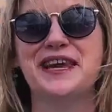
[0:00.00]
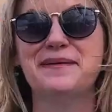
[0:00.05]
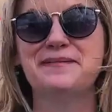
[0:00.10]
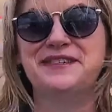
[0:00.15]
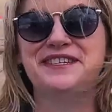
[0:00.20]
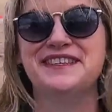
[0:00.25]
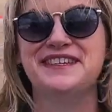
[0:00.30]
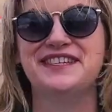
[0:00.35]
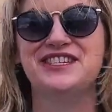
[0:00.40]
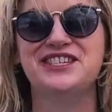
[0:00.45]
time
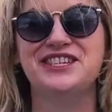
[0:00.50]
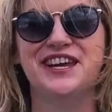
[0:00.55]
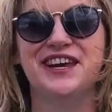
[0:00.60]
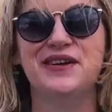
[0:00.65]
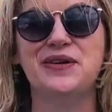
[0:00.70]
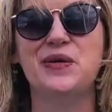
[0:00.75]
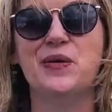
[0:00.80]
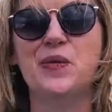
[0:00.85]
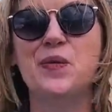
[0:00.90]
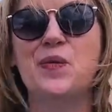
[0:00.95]
to the
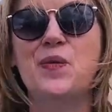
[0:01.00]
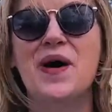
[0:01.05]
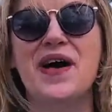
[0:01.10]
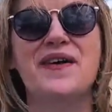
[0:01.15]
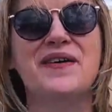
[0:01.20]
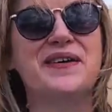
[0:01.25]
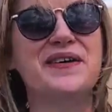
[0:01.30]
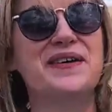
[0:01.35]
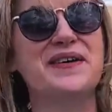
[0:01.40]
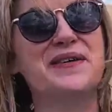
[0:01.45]
channel,
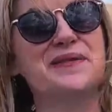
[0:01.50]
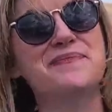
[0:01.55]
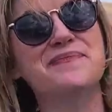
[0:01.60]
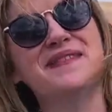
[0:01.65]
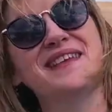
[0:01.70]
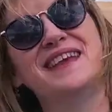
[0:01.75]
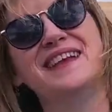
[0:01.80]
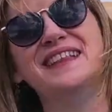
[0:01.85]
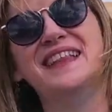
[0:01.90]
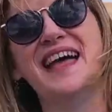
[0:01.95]
welcome.
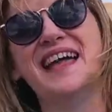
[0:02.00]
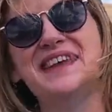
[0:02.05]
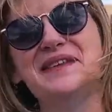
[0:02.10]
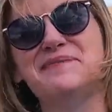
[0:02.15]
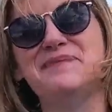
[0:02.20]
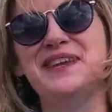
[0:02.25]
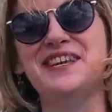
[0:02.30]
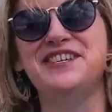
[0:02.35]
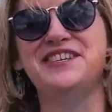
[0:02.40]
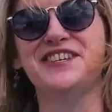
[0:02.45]
Glad
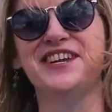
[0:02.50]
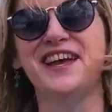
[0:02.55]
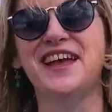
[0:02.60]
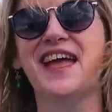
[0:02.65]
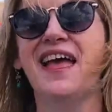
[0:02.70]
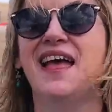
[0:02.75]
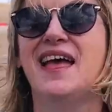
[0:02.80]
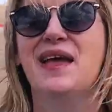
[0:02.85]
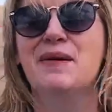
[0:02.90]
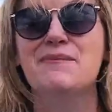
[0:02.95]
to meet you.
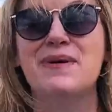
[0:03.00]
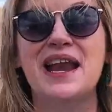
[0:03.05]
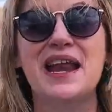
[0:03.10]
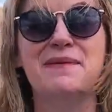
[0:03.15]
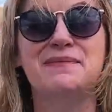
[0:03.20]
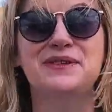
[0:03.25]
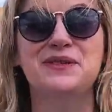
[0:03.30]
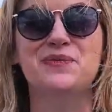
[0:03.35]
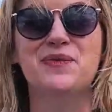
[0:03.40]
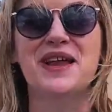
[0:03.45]
My
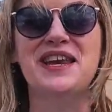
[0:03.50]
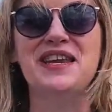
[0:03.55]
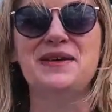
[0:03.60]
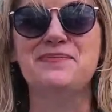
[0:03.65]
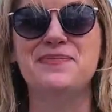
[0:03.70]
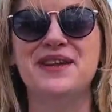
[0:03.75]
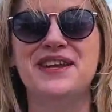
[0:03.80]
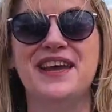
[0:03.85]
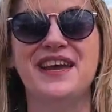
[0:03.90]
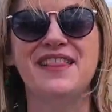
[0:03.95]
name is Wendy
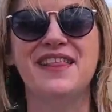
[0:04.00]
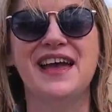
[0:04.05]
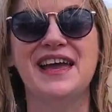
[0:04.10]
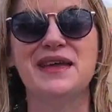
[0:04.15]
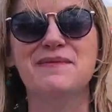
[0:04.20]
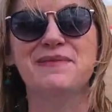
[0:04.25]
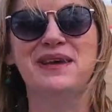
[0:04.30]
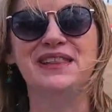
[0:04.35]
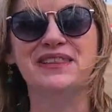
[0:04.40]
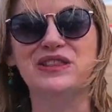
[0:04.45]
Pinnell. I
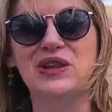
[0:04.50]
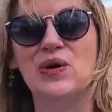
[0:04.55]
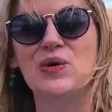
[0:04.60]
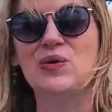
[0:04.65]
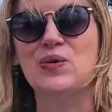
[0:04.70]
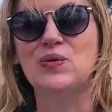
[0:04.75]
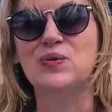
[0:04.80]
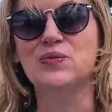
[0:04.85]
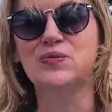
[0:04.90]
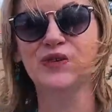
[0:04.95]
am a
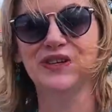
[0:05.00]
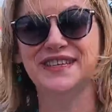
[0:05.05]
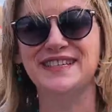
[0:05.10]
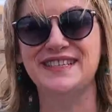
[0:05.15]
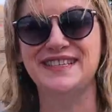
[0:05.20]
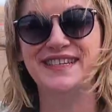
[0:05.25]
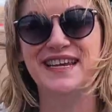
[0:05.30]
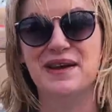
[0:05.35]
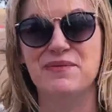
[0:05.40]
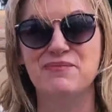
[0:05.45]
local real
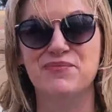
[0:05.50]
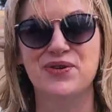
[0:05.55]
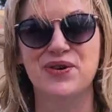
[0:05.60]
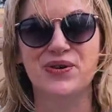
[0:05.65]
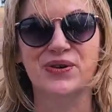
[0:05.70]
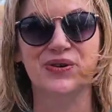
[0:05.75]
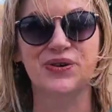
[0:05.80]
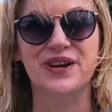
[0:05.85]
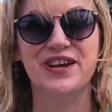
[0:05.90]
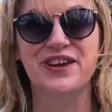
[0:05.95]
estate
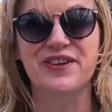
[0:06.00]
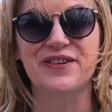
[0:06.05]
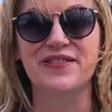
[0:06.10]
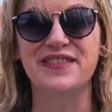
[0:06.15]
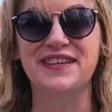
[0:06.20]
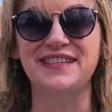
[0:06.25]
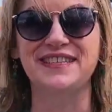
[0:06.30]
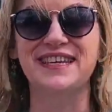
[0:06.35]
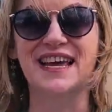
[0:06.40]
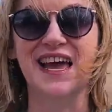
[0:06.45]
broker here
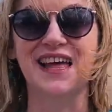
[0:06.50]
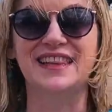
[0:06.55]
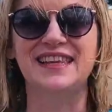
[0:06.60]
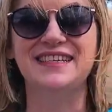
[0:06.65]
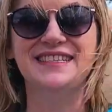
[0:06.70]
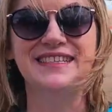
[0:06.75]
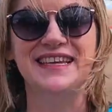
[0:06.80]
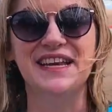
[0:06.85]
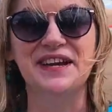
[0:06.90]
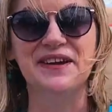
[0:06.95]
in the
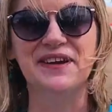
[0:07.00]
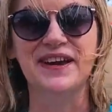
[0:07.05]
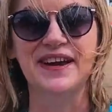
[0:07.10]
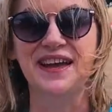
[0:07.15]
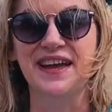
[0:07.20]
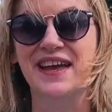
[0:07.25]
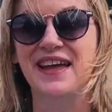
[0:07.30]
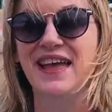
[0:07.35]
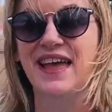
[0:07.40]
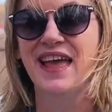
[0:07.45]
Dallas
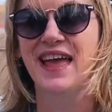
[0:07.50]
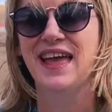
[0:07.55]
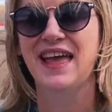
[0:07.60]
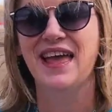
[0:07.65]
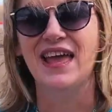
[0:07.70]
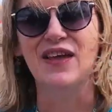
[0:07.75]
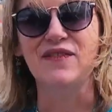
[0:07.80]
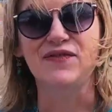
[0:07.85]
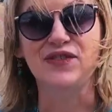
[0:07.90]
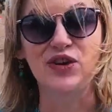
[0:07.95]
area.
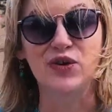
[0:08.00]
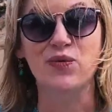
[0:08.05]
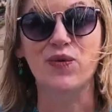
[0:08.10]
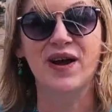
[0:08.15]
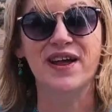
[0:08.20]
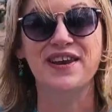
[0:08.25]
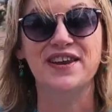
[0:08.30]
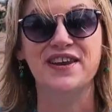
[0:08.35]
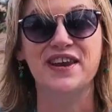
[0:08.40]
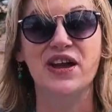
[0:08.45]
If you
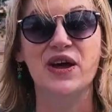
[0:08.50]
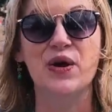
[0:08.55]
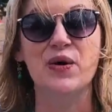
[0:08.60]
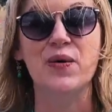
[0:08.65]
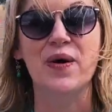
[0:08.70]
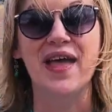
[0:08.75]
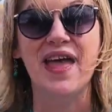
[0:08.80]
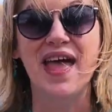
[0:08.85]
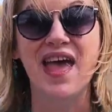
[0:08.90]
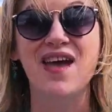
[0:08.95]
want to
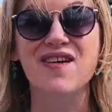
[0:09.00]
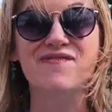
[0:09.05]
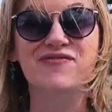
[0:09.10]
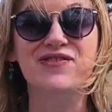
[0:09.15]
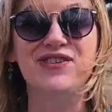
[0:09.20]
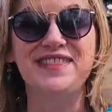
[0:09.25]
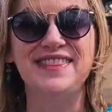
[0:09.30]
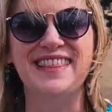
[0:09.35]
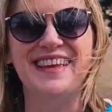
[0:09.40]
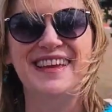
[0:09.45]
know
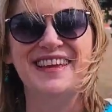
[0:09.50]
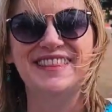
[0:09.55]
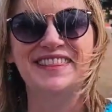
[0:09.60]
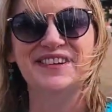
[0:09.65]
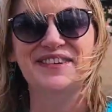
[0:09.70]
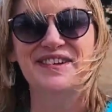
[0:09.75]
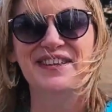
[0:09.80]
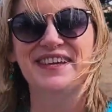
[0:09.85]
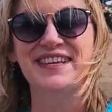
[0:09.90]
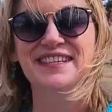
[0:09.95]
everything
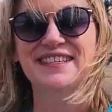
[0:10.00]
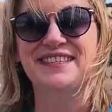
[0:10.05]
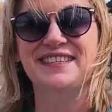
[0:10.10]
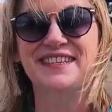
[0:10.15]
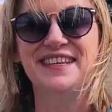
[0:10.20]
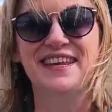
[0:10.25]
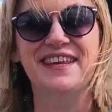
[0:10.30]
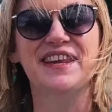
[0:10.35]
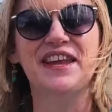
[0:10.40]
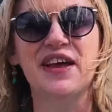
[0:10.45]
there is
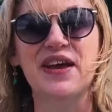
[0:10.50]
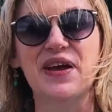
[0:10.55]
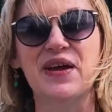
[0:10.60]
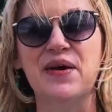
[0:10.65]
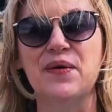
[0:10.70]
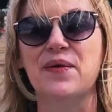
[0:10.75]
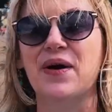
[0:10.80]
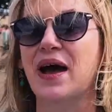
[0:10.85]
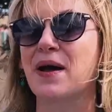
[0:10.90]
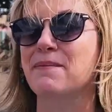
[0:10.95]
to
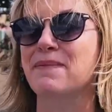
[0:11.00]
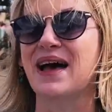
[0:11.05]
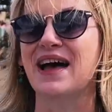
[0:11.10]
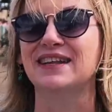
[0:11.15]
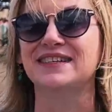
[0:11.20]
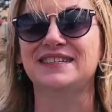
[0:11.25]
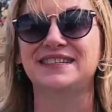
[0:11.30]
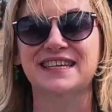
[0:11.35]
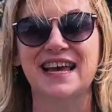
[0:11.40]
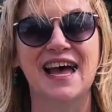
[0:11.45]
know
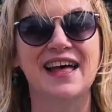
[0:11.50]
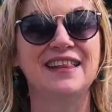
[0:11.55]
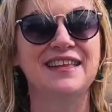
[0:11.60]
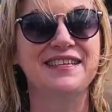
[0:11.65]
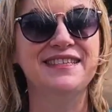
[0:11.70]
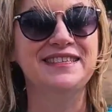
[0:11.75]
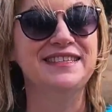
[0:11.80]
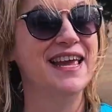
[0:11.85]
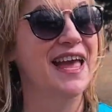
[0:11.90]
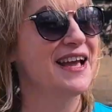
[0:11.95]
about
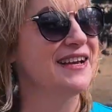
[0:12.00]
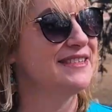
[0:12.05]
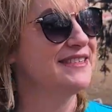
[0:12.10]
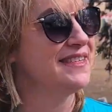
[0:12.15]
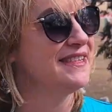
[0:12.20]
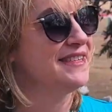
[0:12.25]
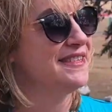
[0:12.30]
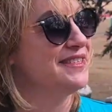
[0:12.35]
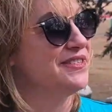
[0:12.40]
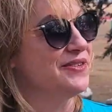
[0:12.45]
Dallas,
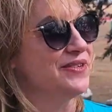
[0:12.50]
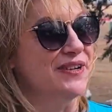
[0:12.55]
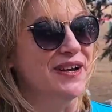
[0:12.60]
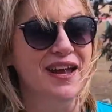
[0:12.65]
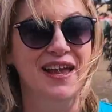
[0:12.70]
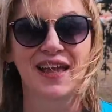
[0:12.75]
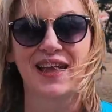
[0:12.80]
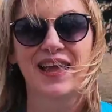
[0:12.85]
Texas, or